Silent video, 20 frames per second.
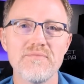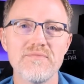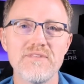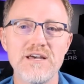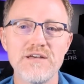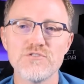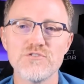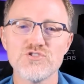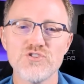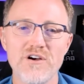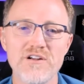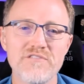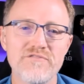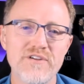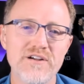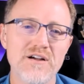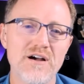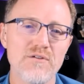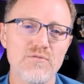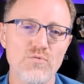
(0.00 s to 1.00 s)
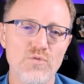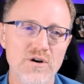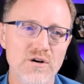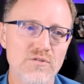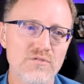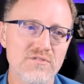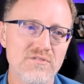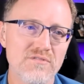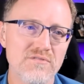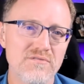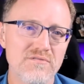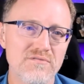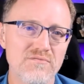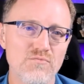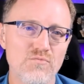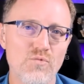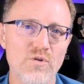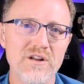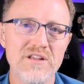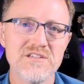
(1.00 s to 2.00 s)
And they're trying to figure out, well,
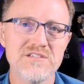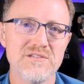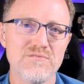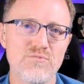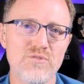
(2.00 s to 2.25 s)
what is it,